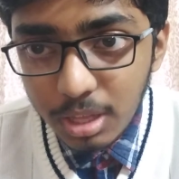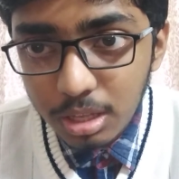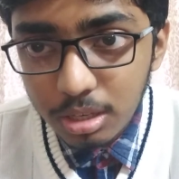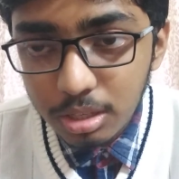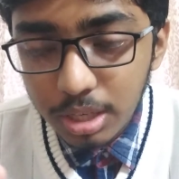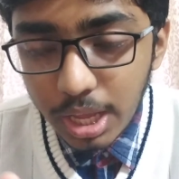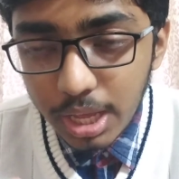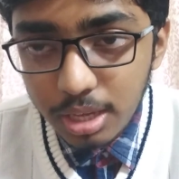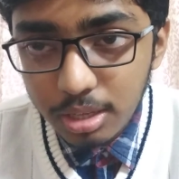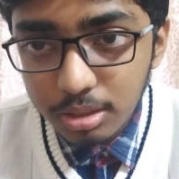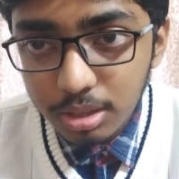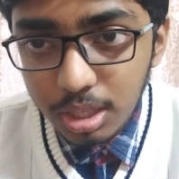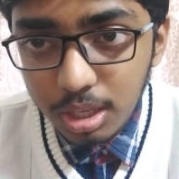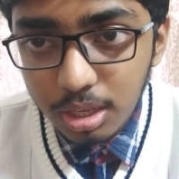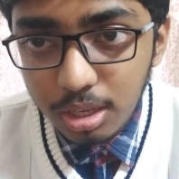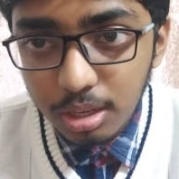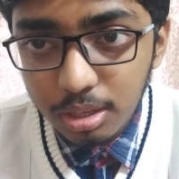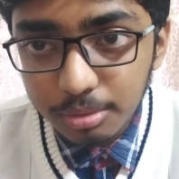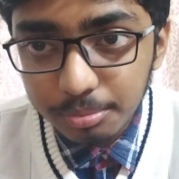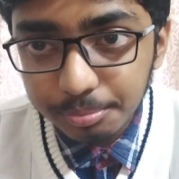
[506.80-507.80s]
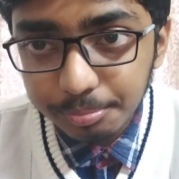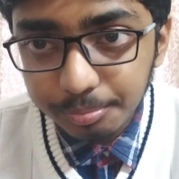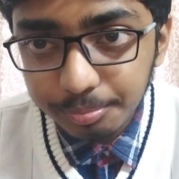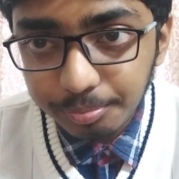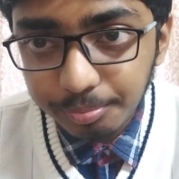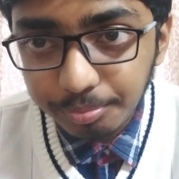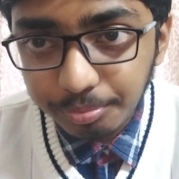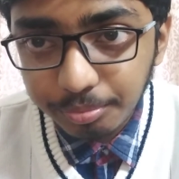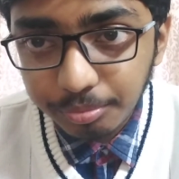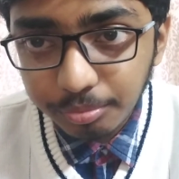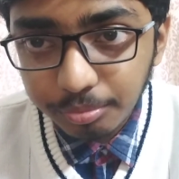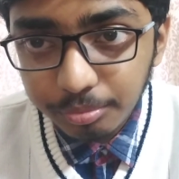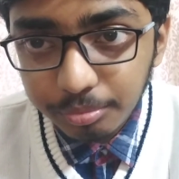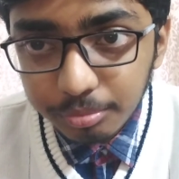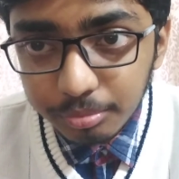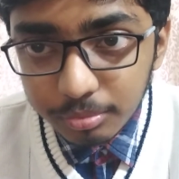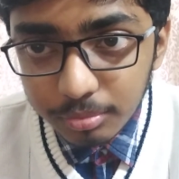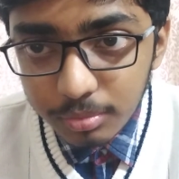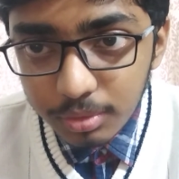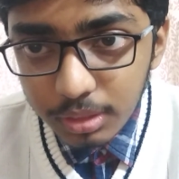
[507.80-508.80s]
like the
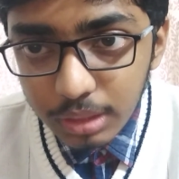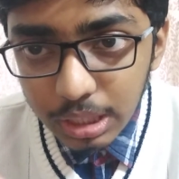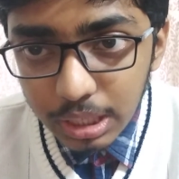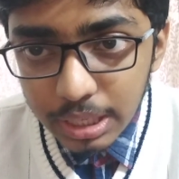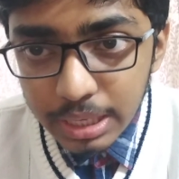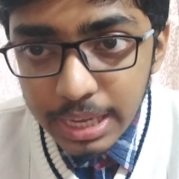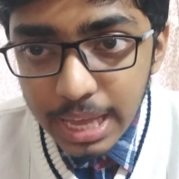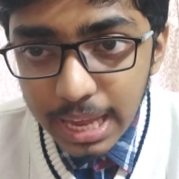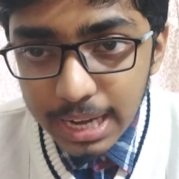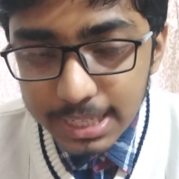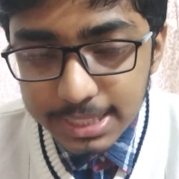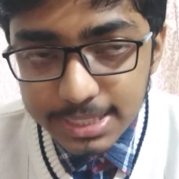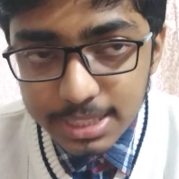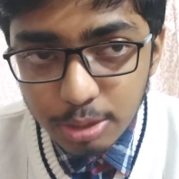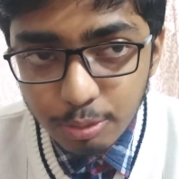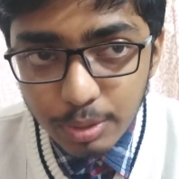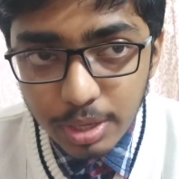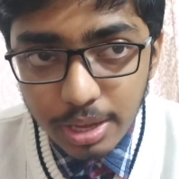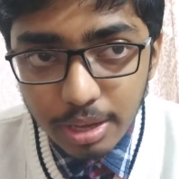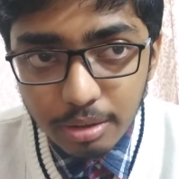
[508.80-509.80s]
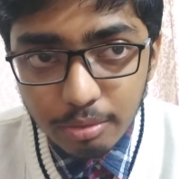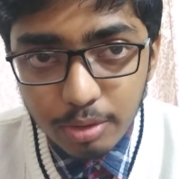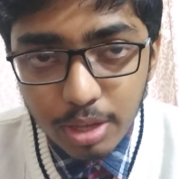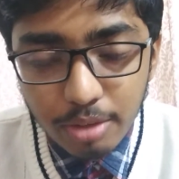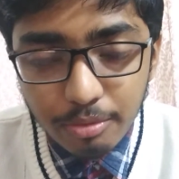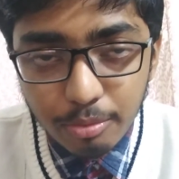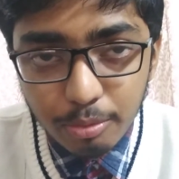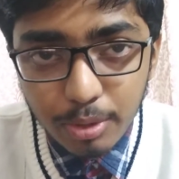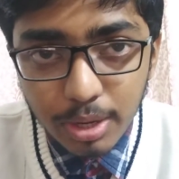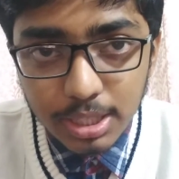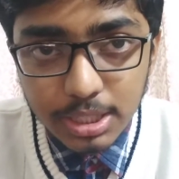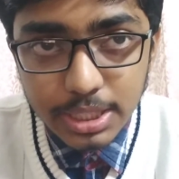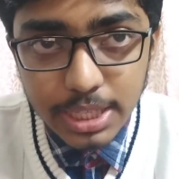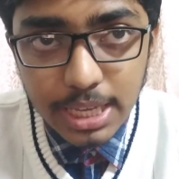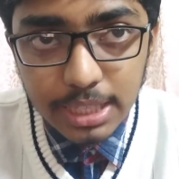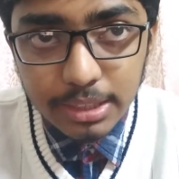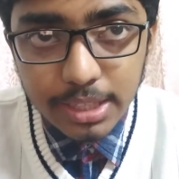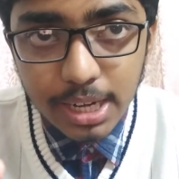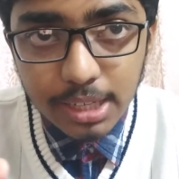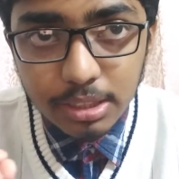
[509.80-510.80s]
galaxies, we are
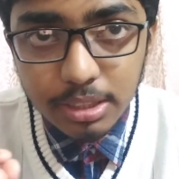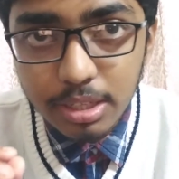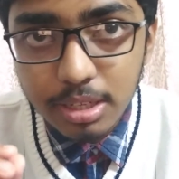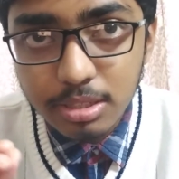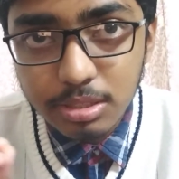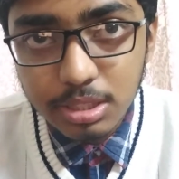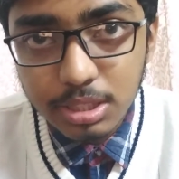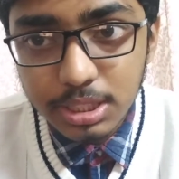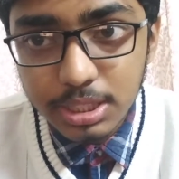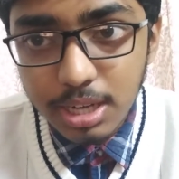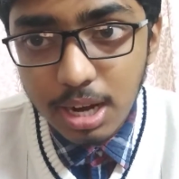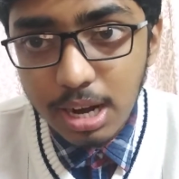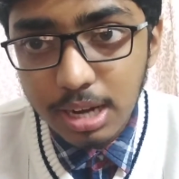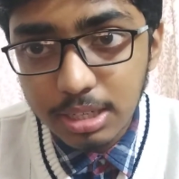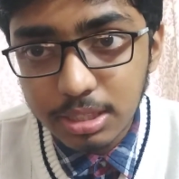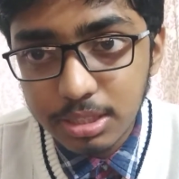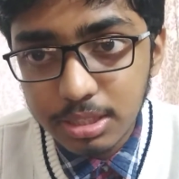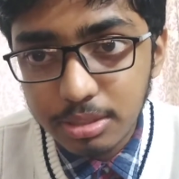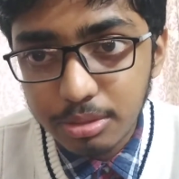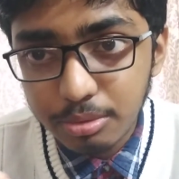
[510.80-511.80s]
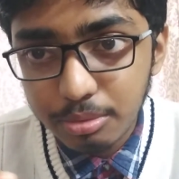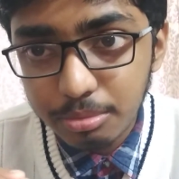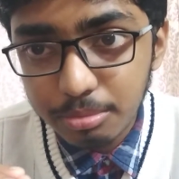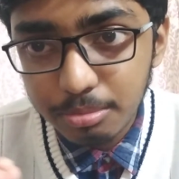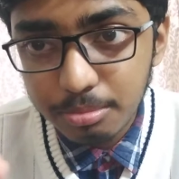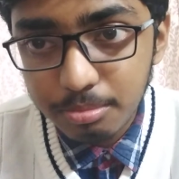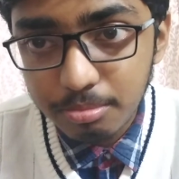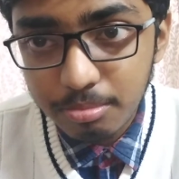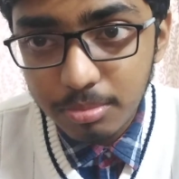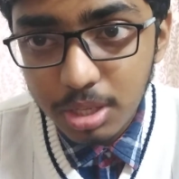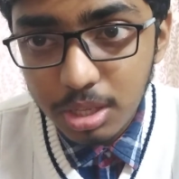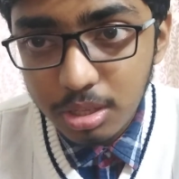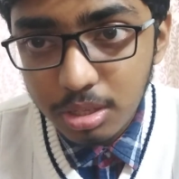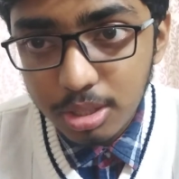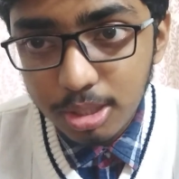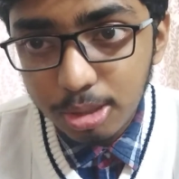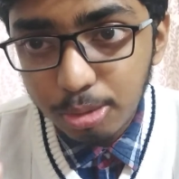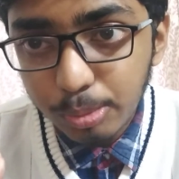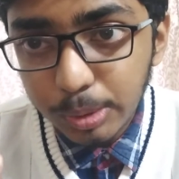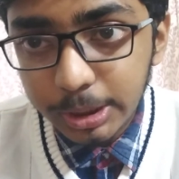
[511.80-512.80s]
seeing that the stars
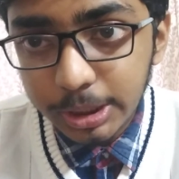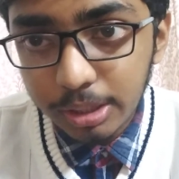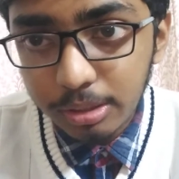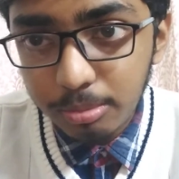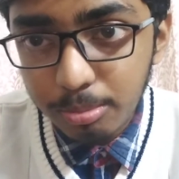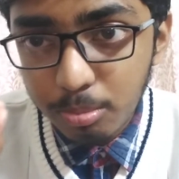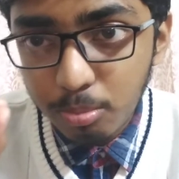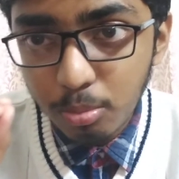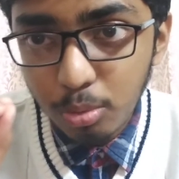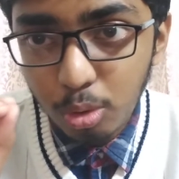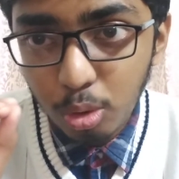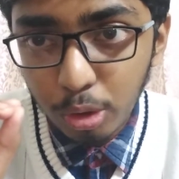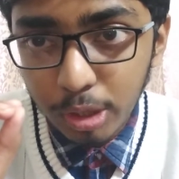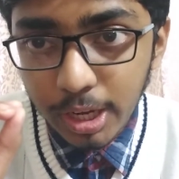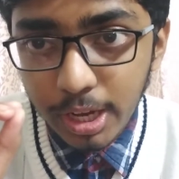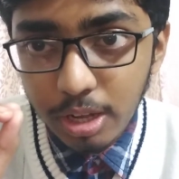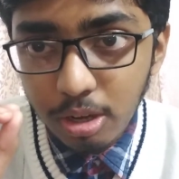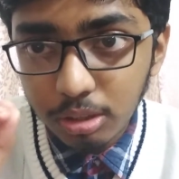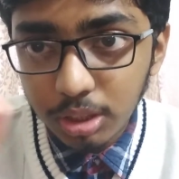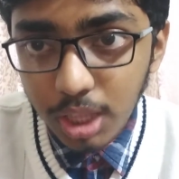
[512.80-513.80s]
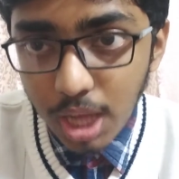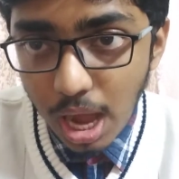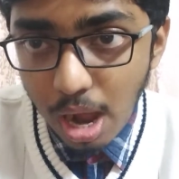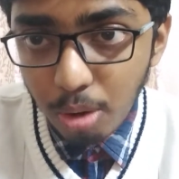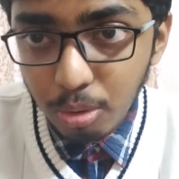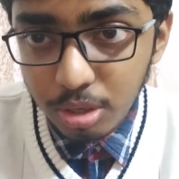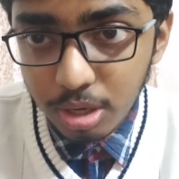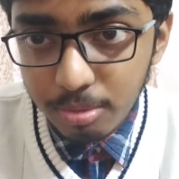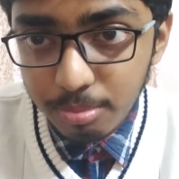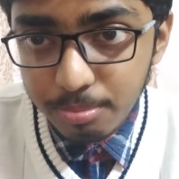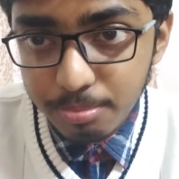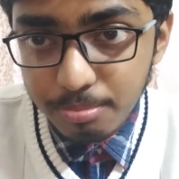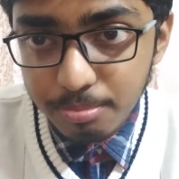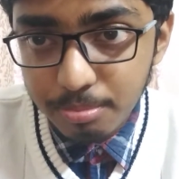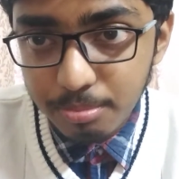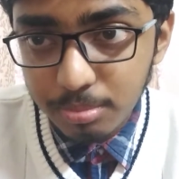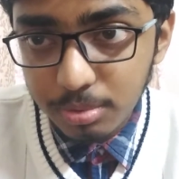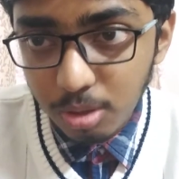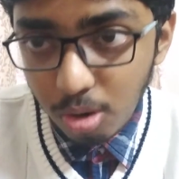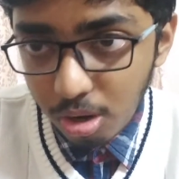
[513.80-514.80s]
which are rotating on the outer
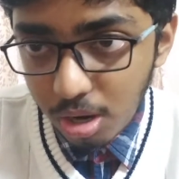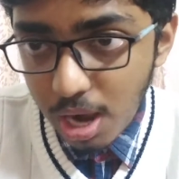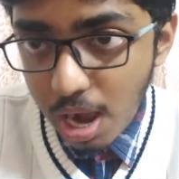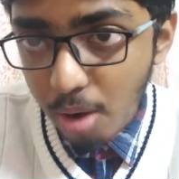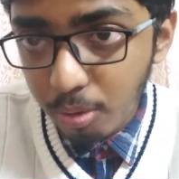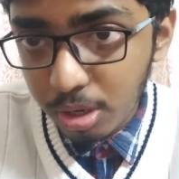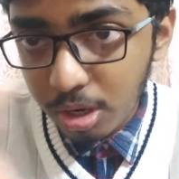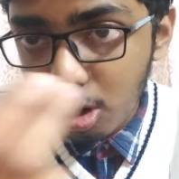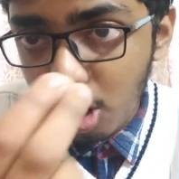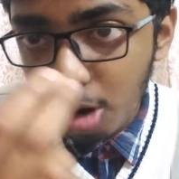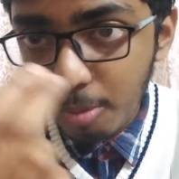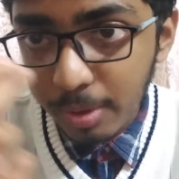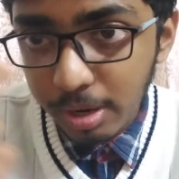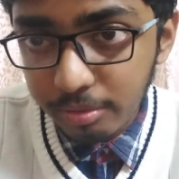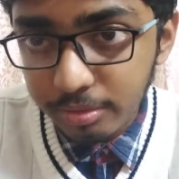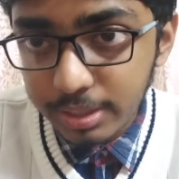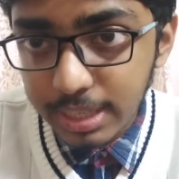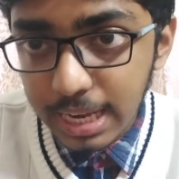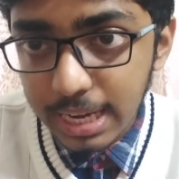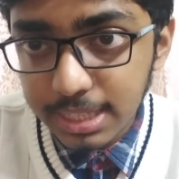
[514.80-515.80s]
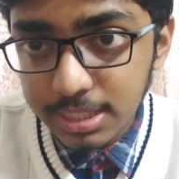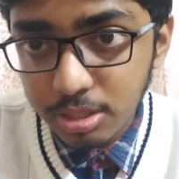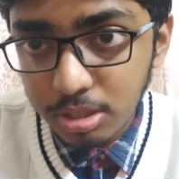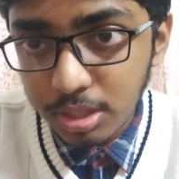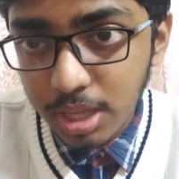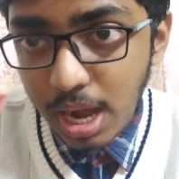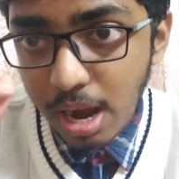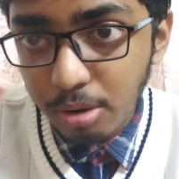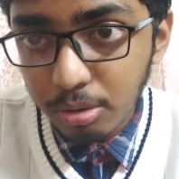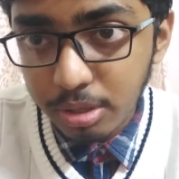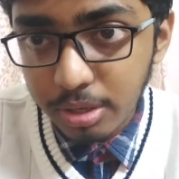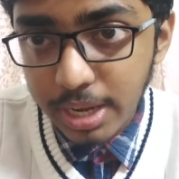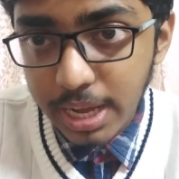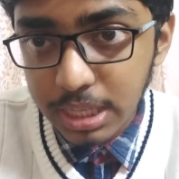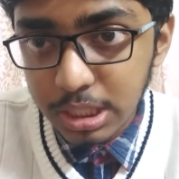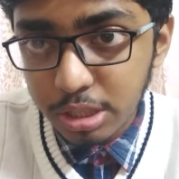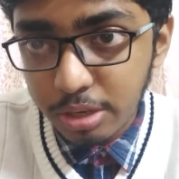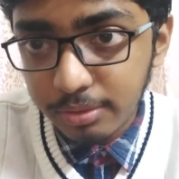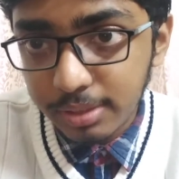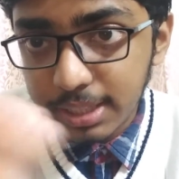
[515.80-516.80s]
orbit of the galaxy, on the outer
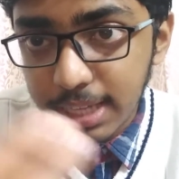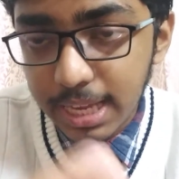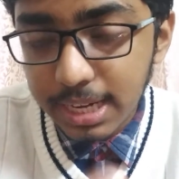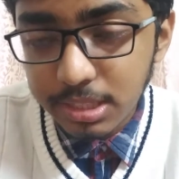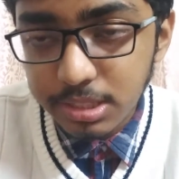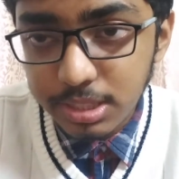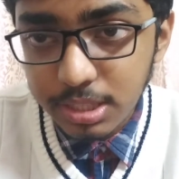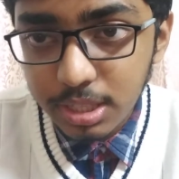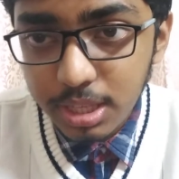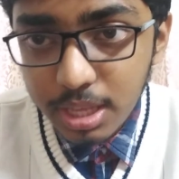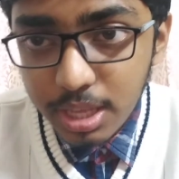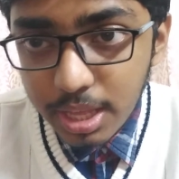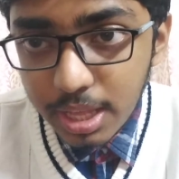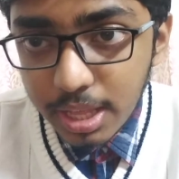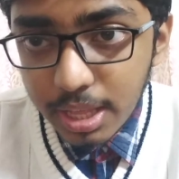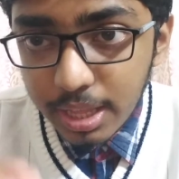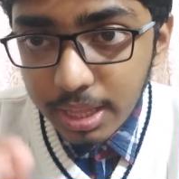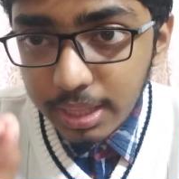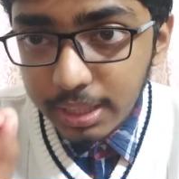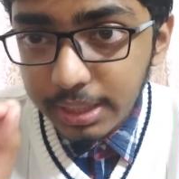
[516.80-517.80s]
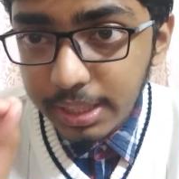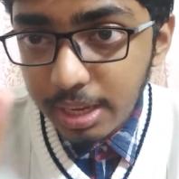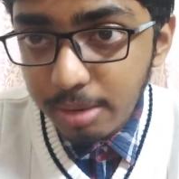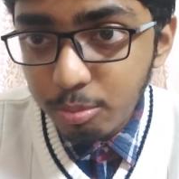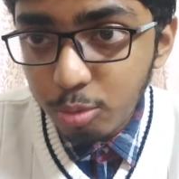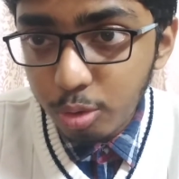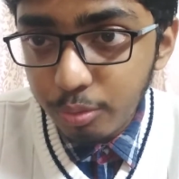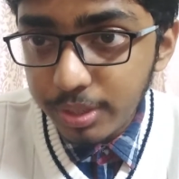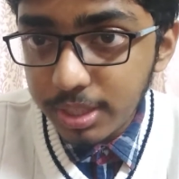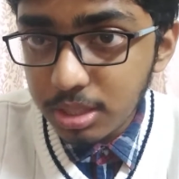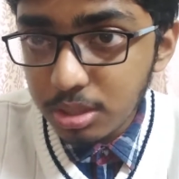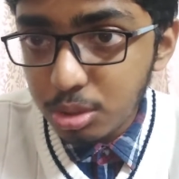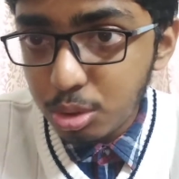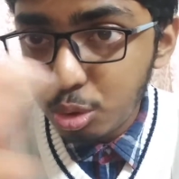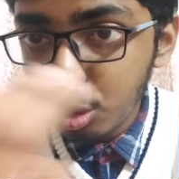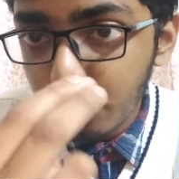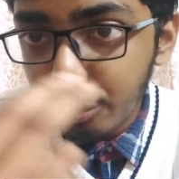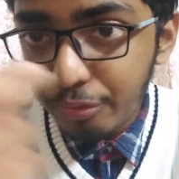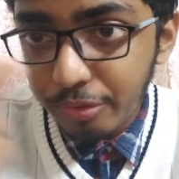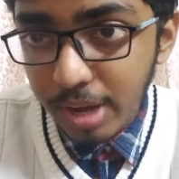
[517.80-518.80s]
edge of the galaxy, they are moving
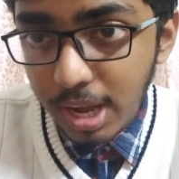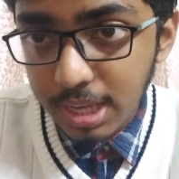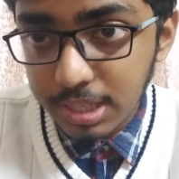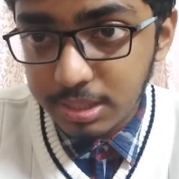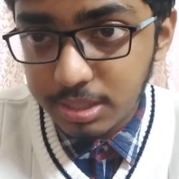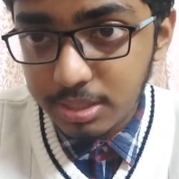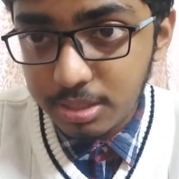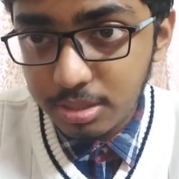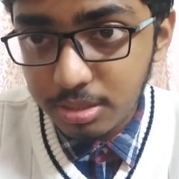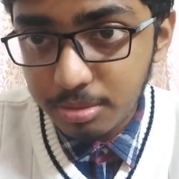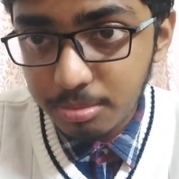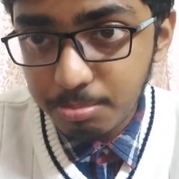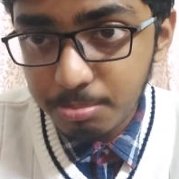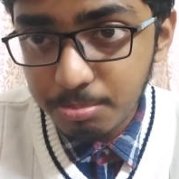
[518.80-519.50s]
too fast.